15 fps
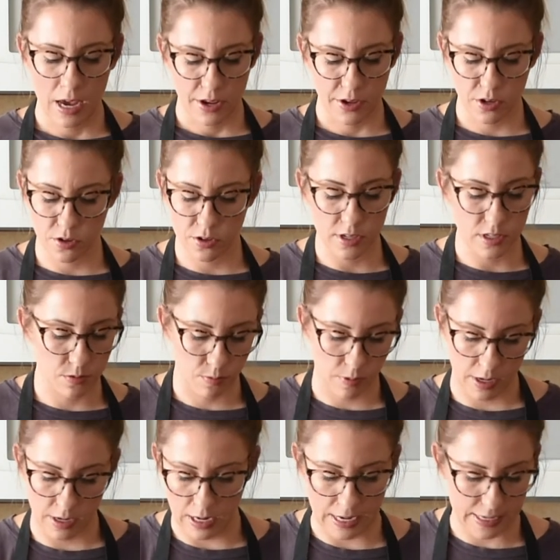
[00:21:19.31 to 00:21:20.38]
You can do this
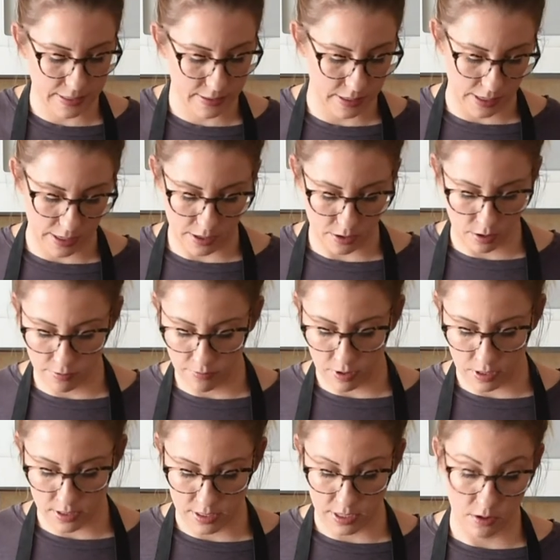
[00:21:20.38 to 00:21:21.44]
when icing or
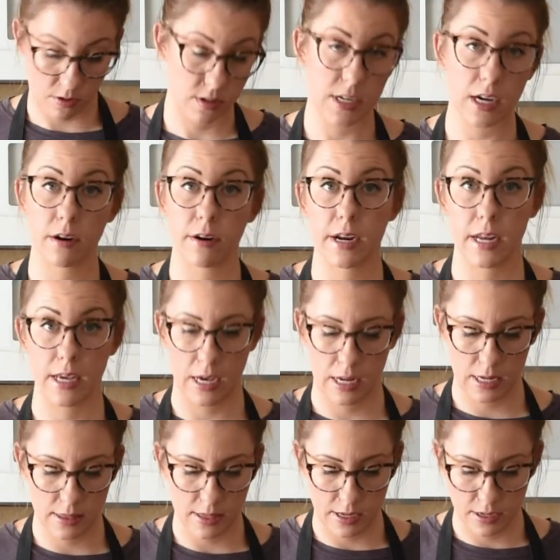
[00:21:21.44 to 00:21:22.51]
frosting or decorating
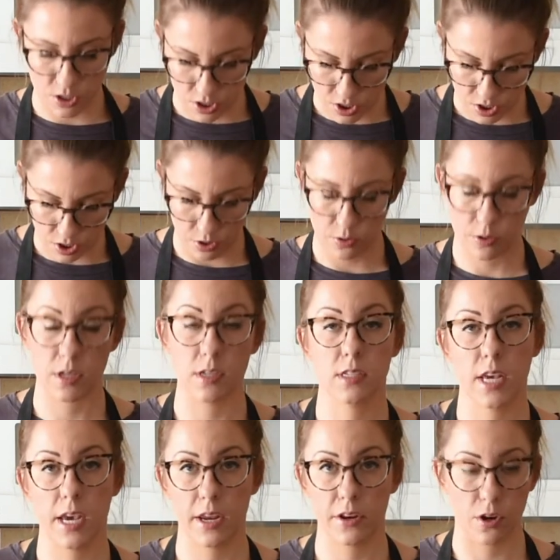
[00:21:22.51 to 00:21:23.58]
anything just to
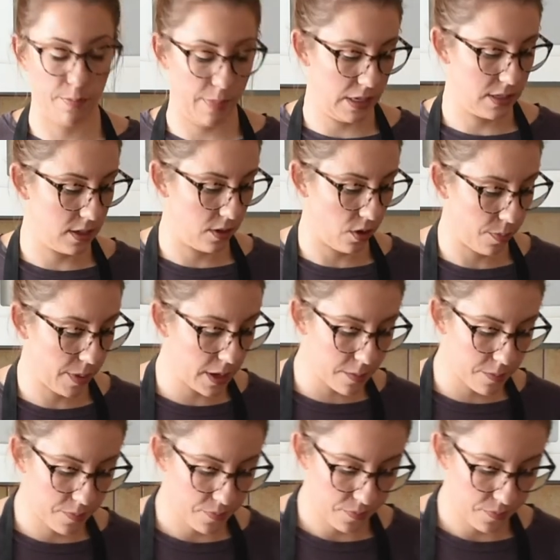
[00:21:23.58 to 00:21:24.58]
contain your mess a little bit.